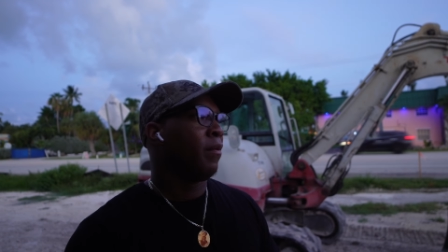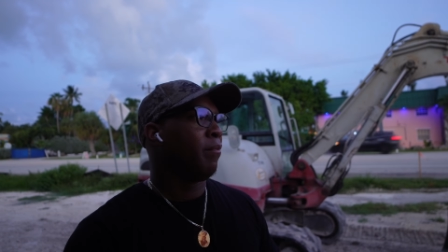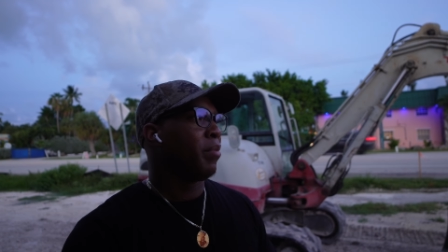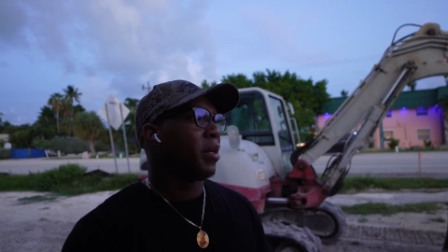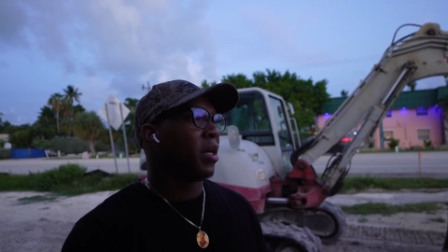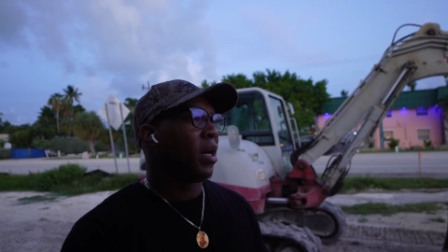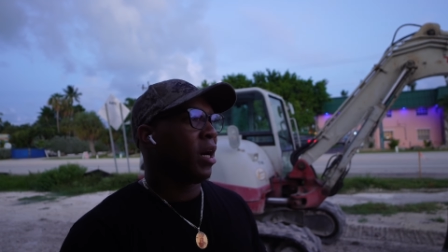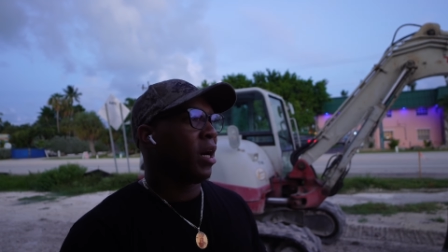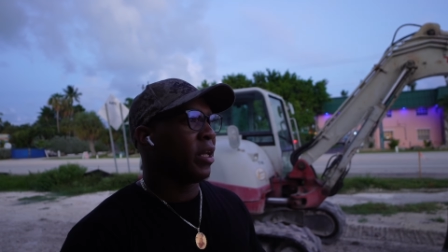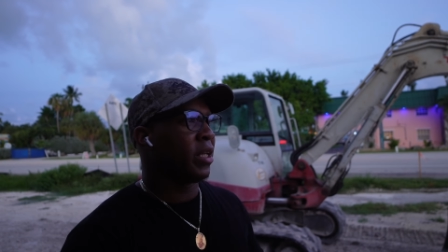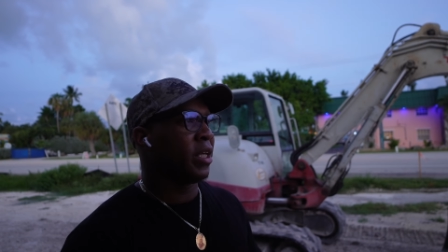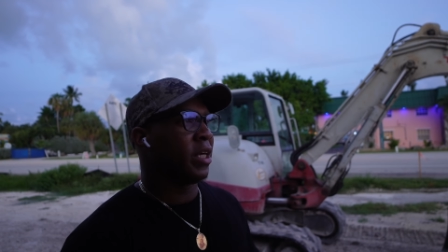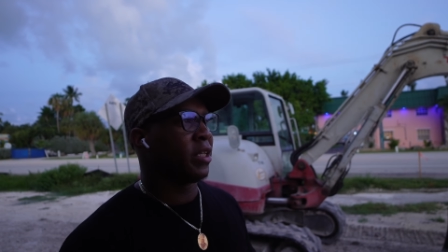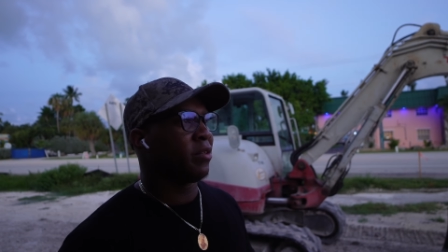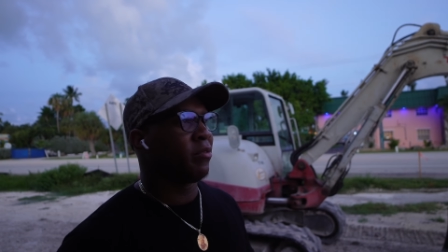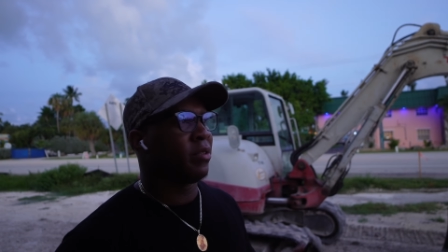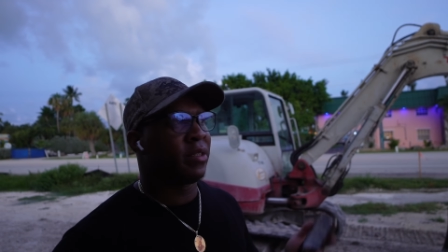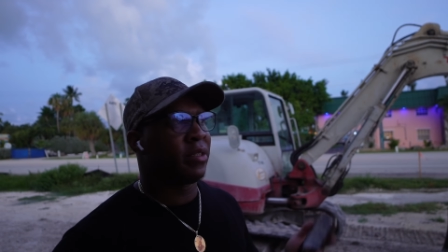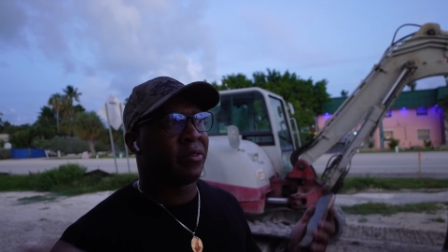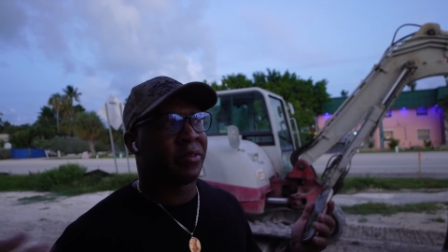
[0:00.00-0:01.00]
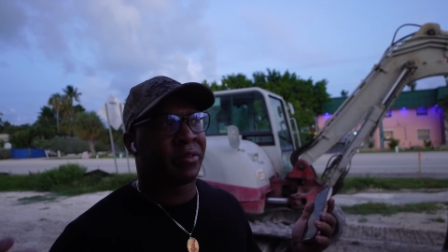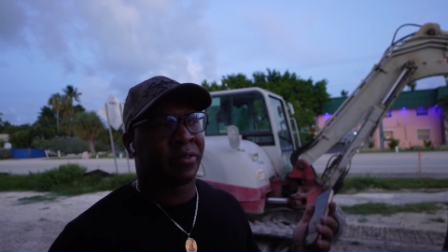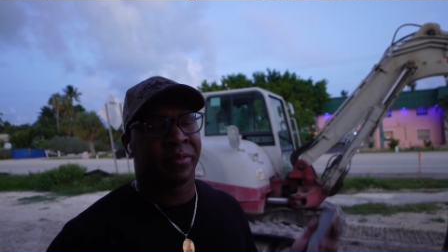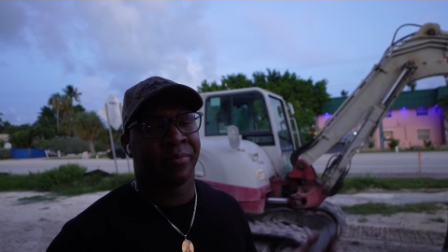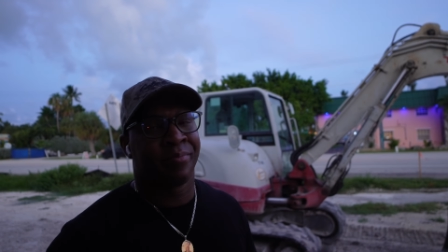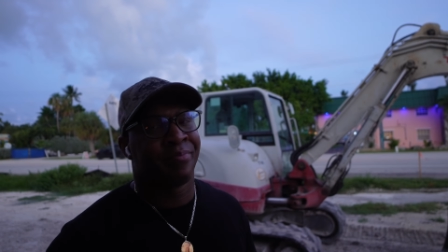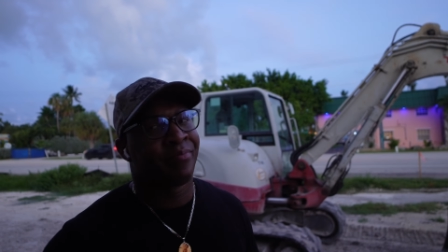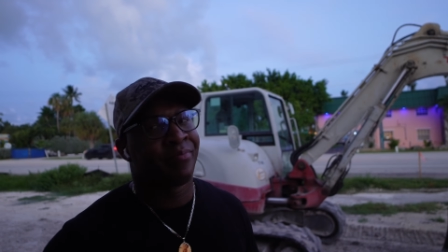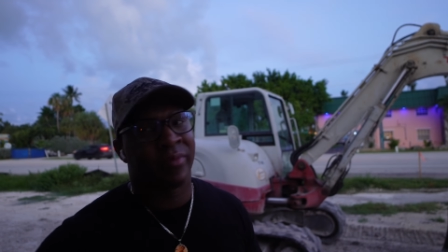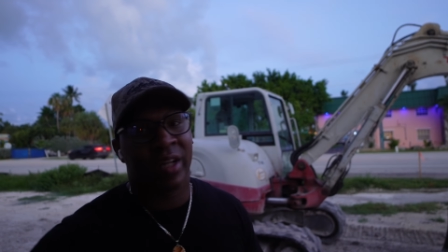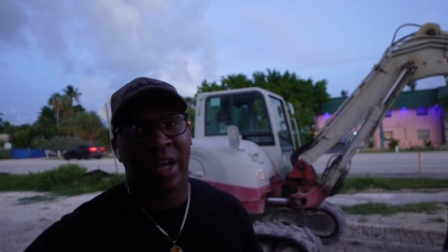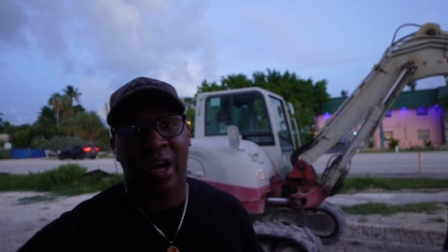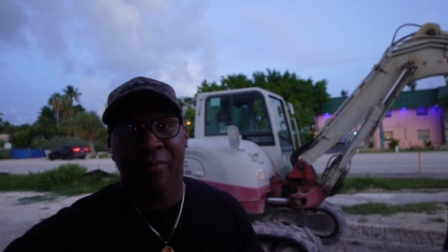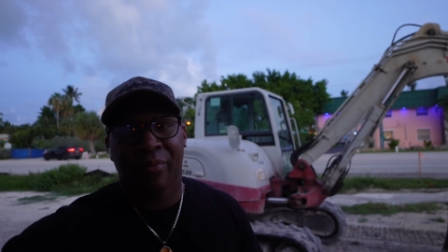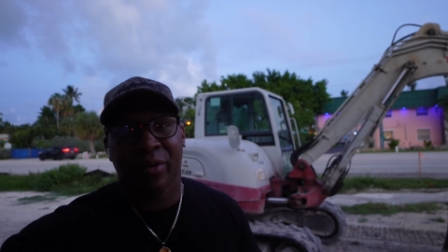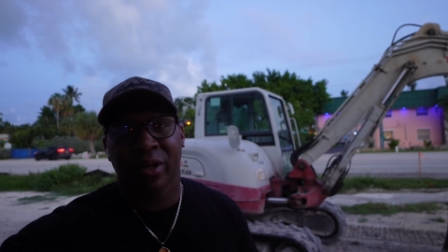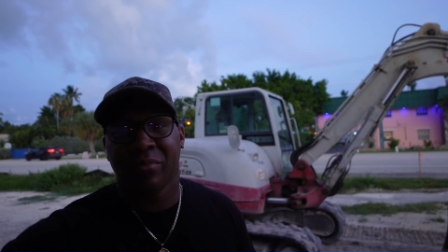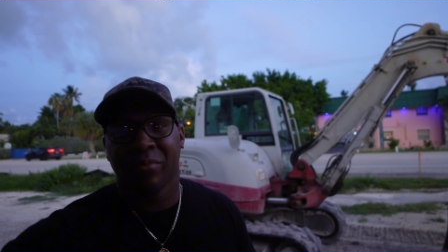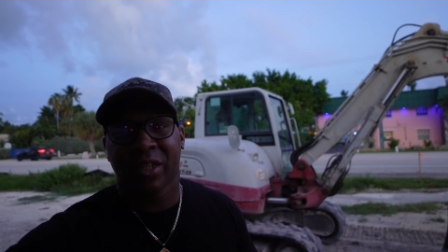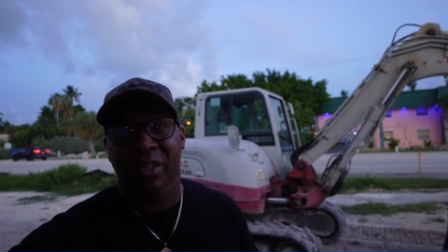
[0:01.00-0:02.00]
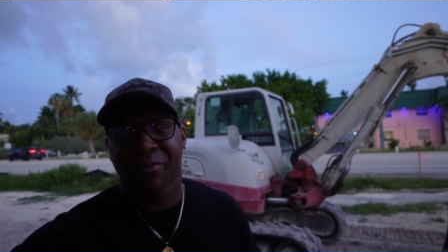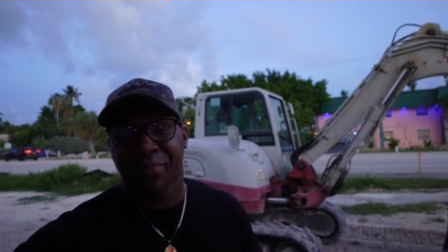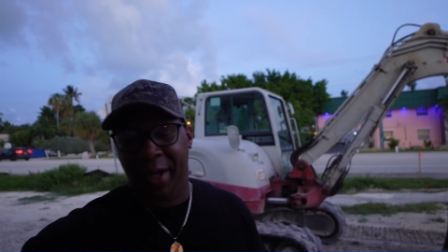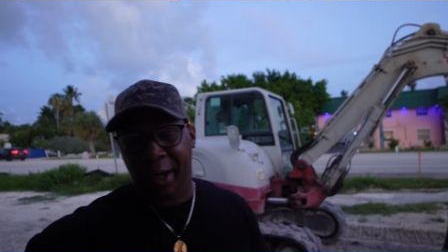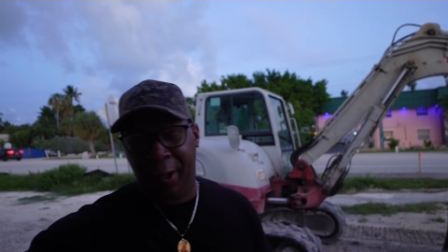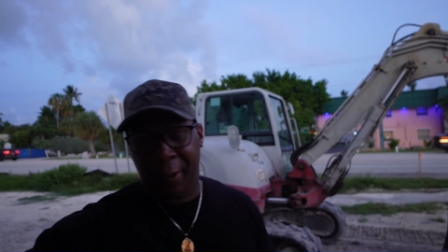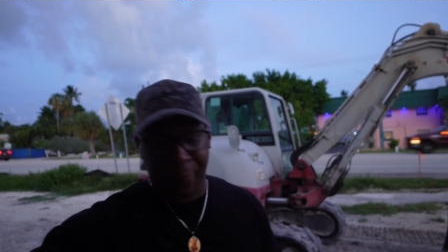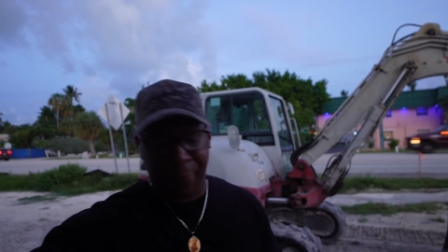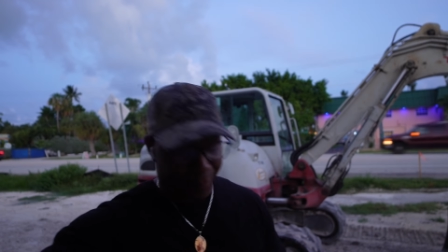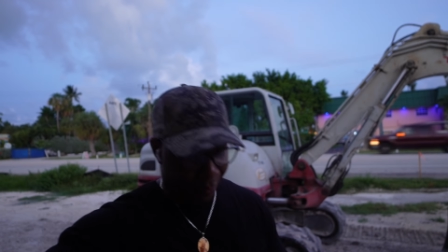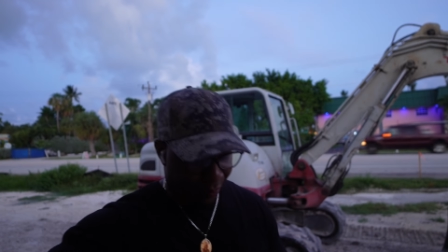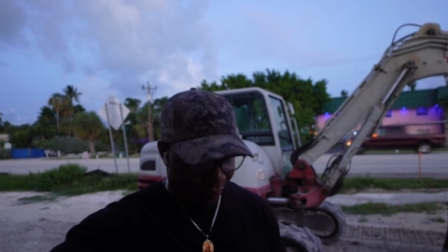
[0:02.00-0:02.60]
But all the other ones, I've pretty much been home.